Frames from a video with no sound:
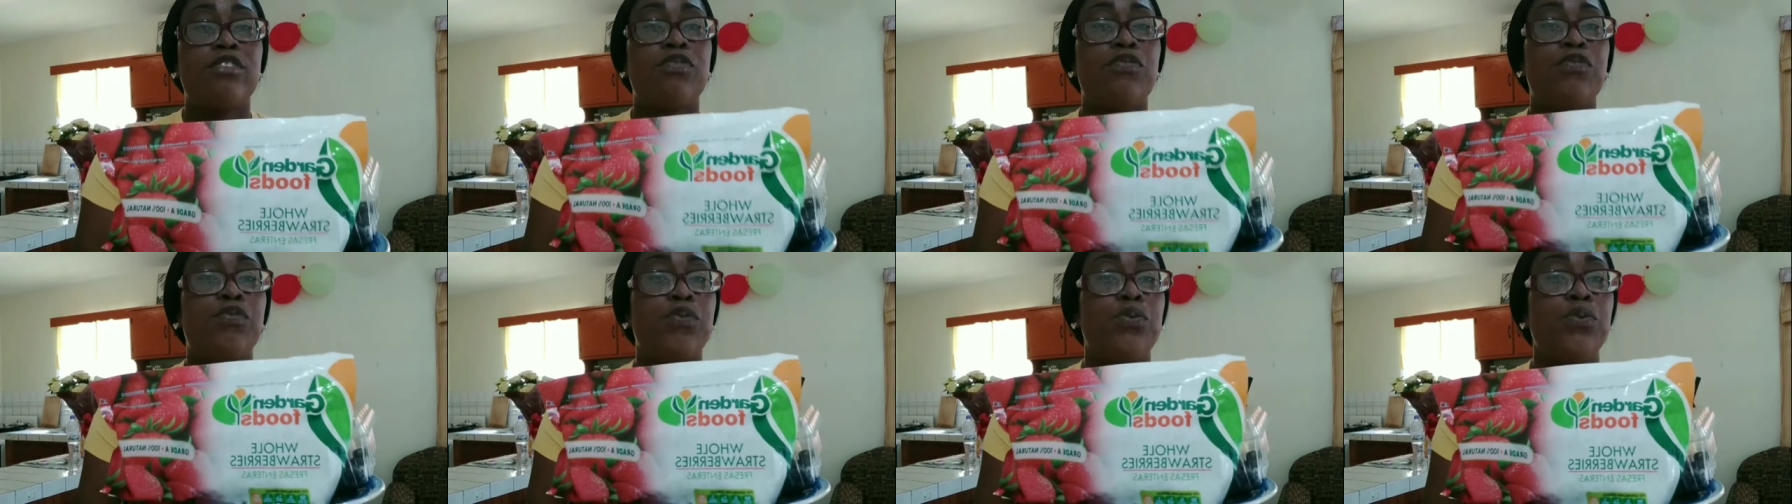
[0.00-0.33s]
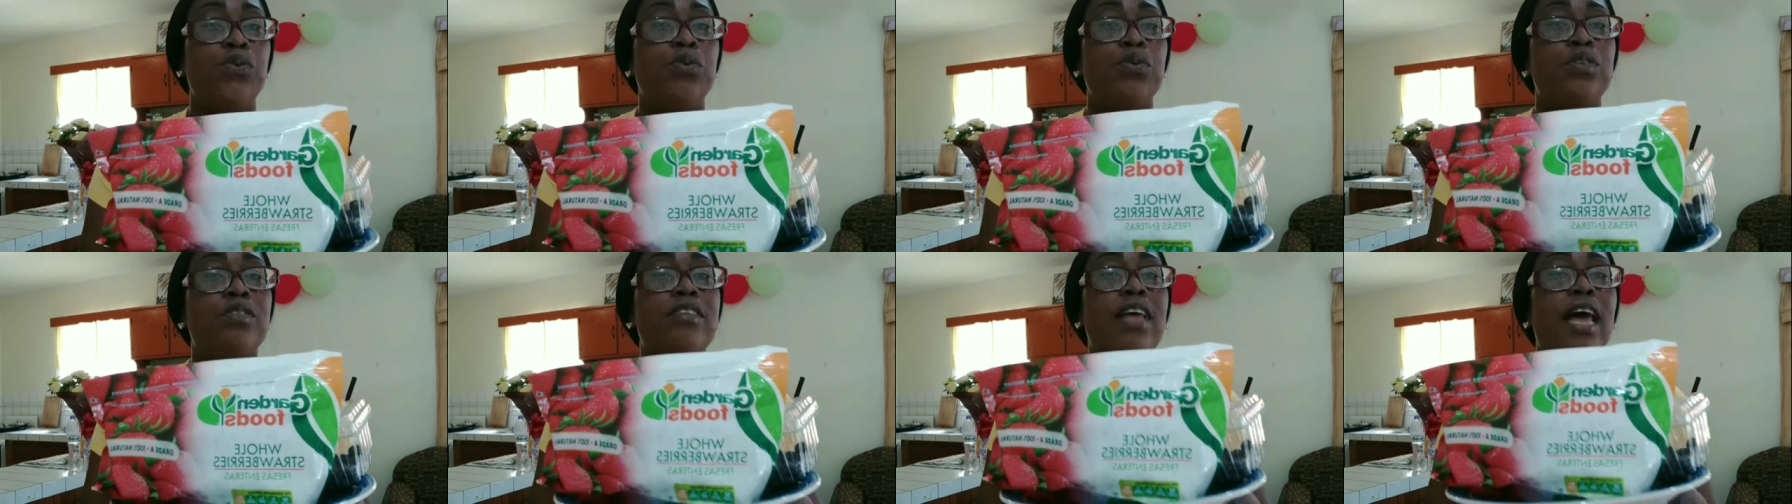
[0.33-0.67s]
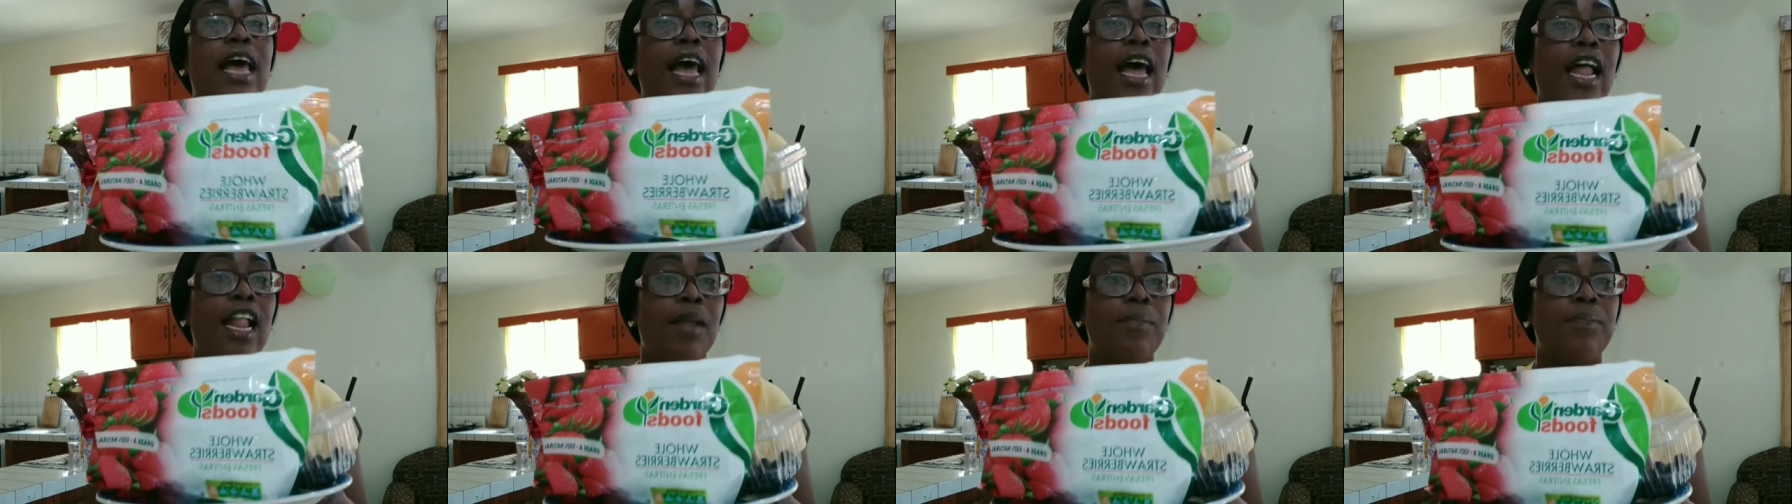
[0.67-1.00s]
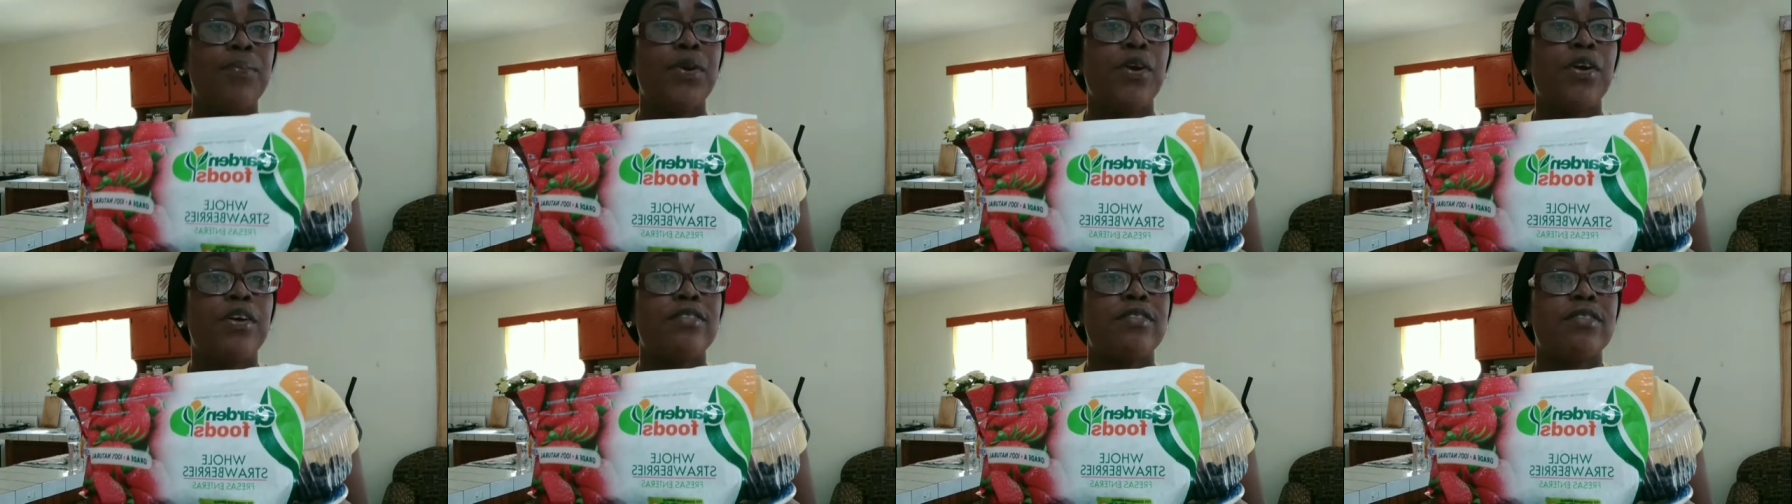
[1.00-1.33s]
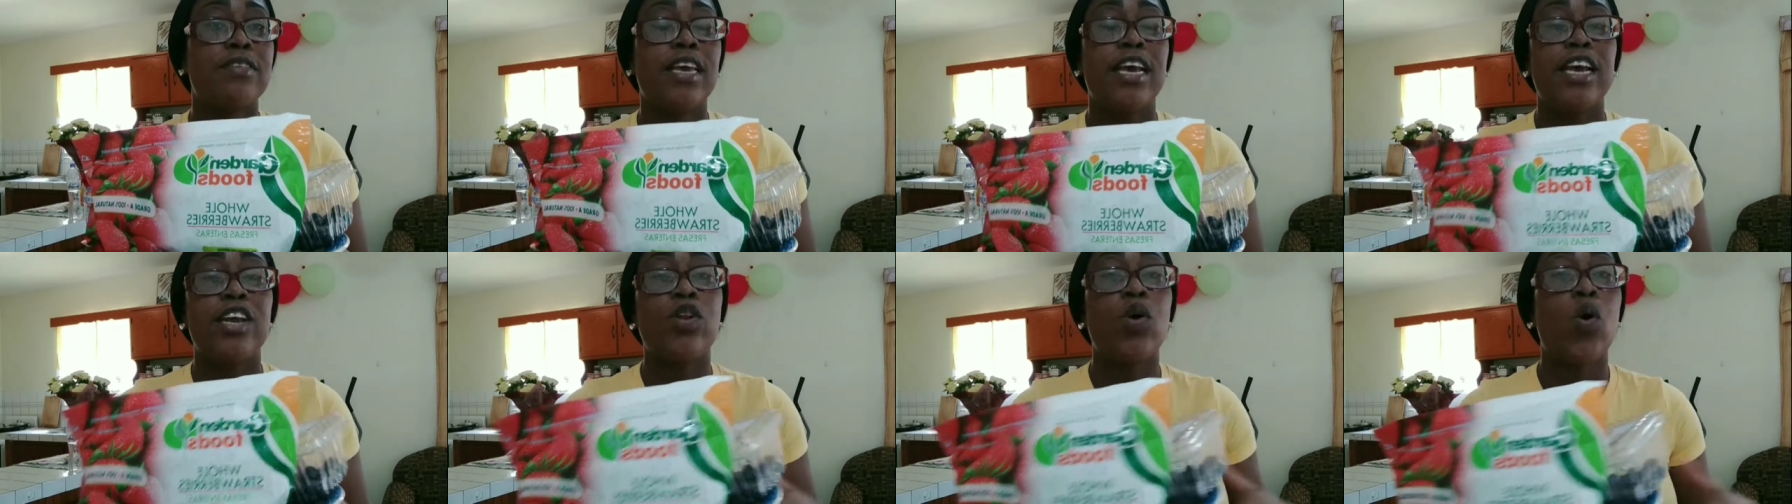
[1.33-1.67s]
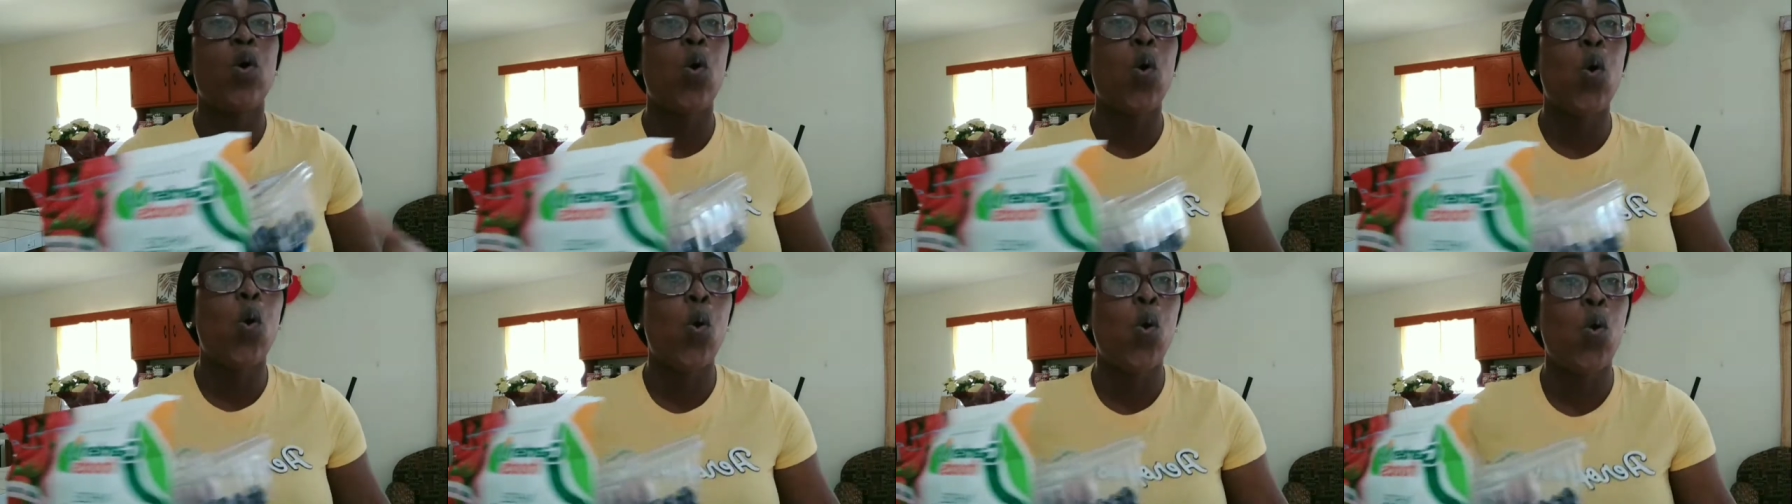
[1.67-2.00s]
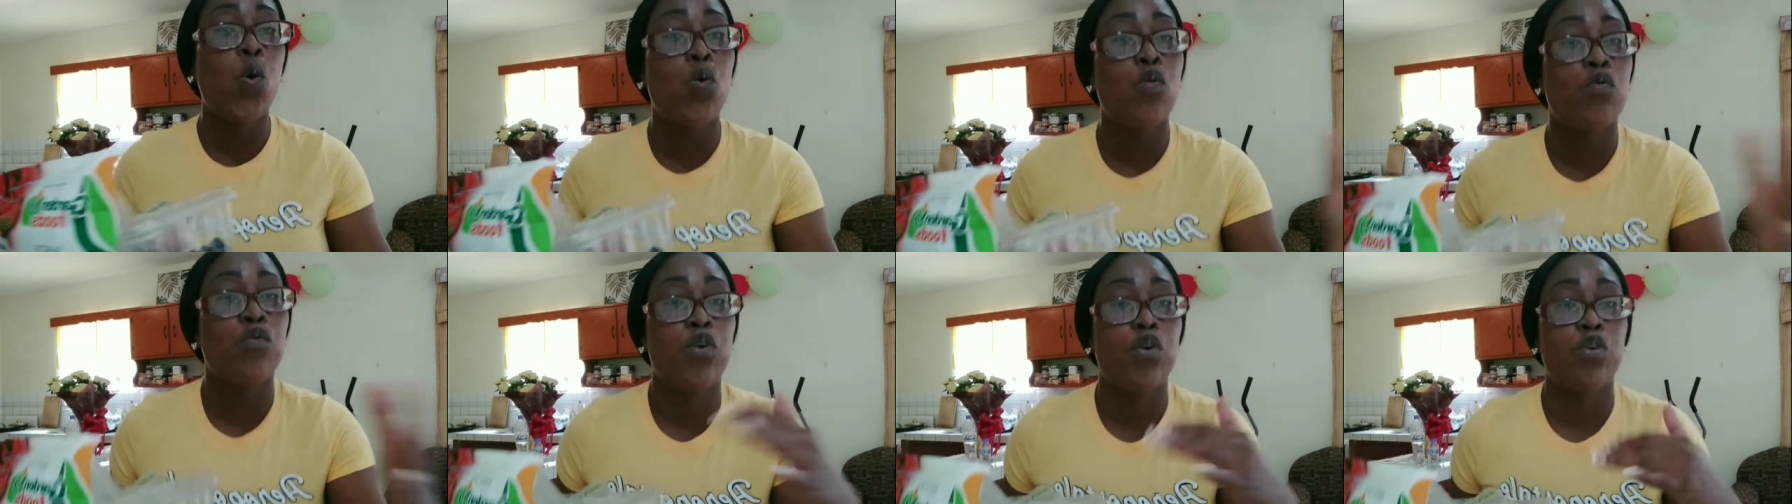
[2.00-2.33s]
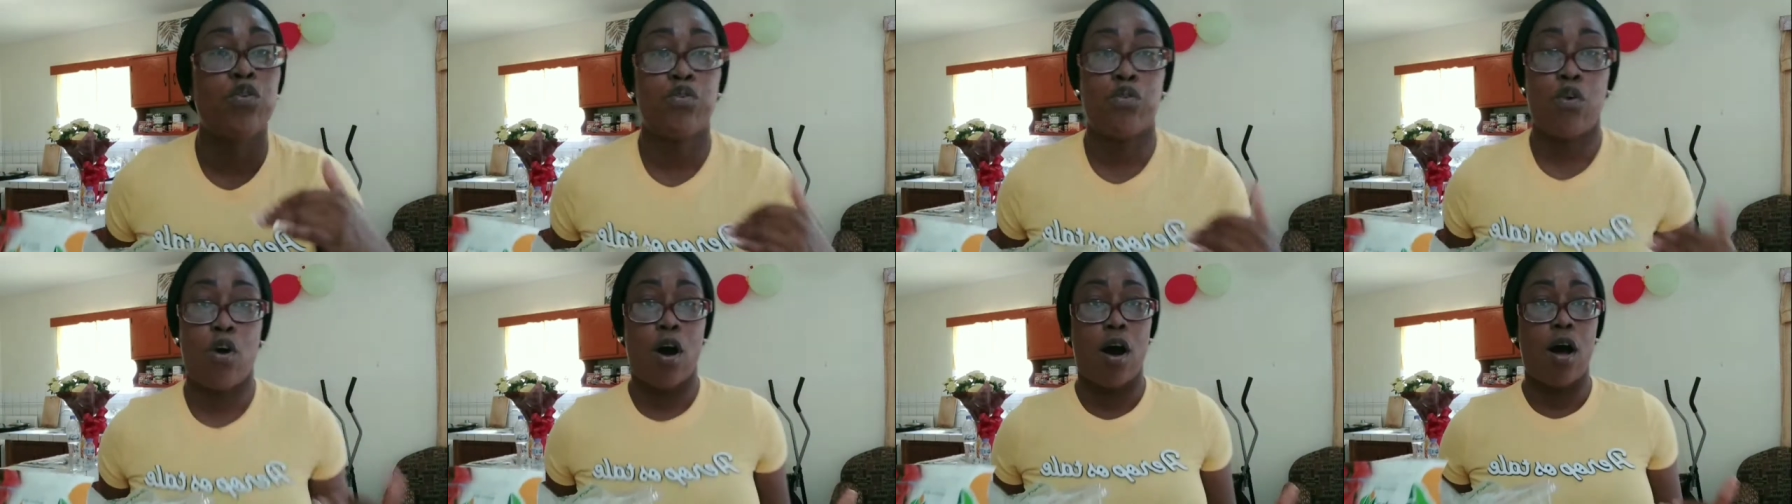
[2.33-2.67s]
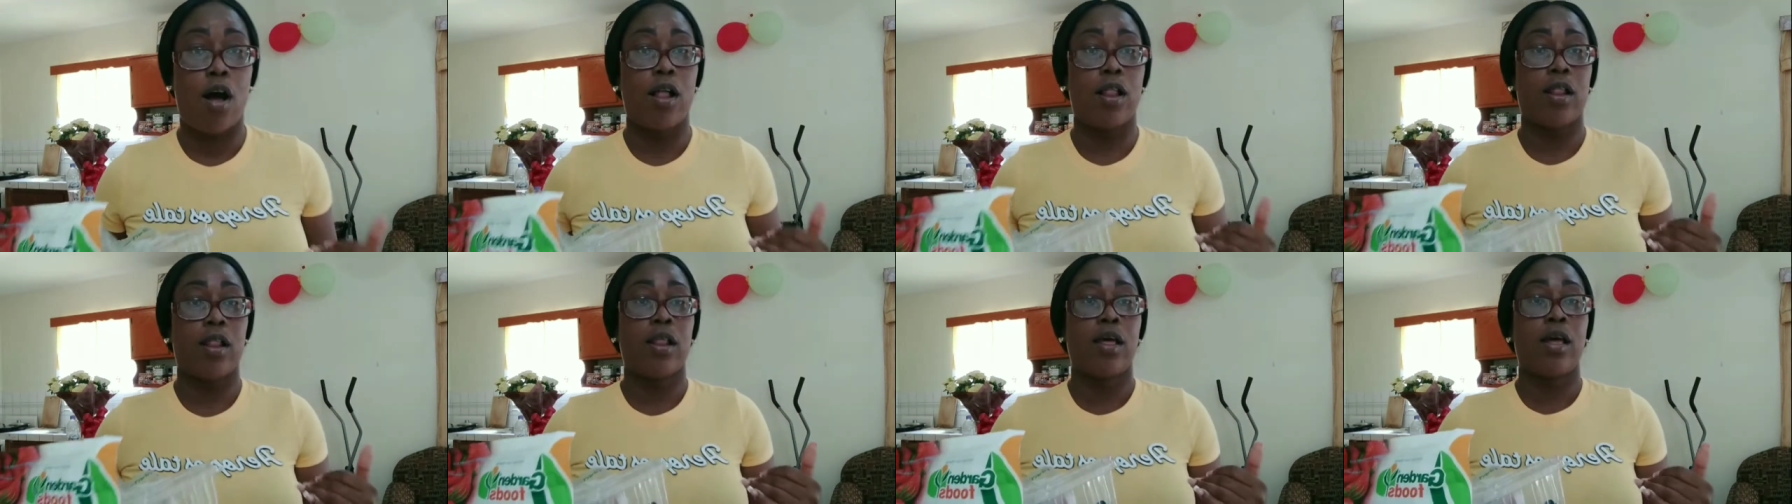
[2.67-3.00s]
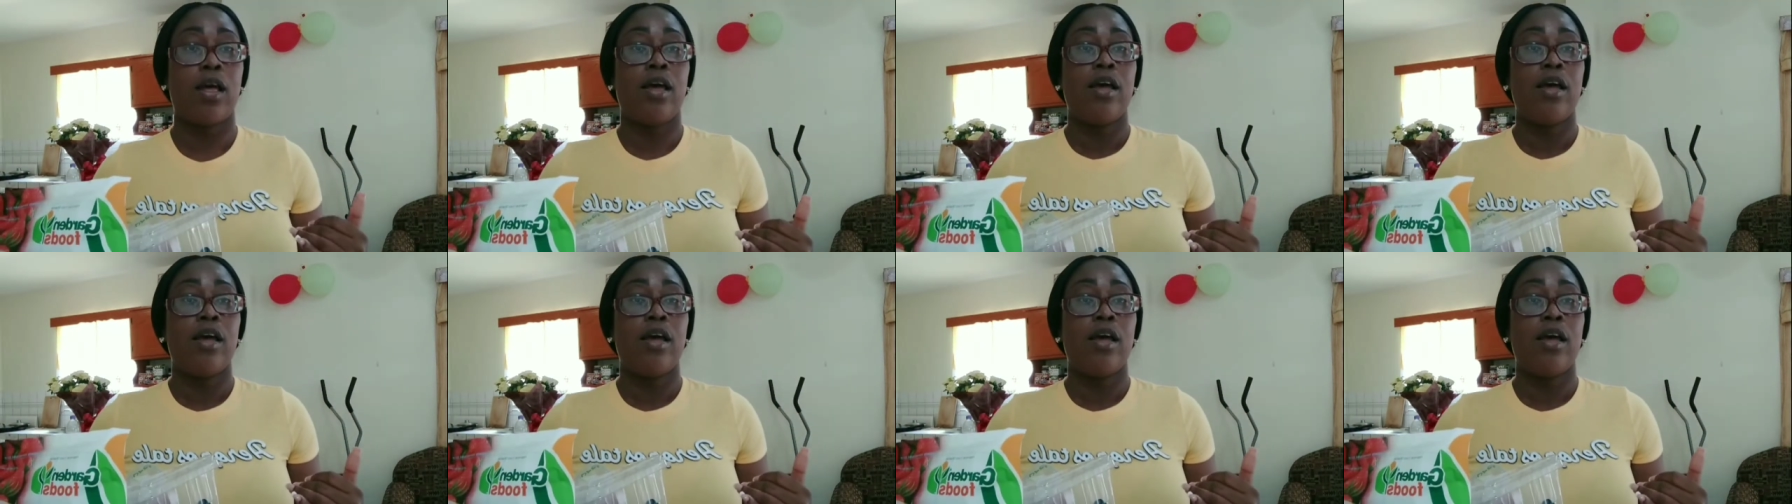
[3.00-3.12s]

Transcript: fruits help your skin overall.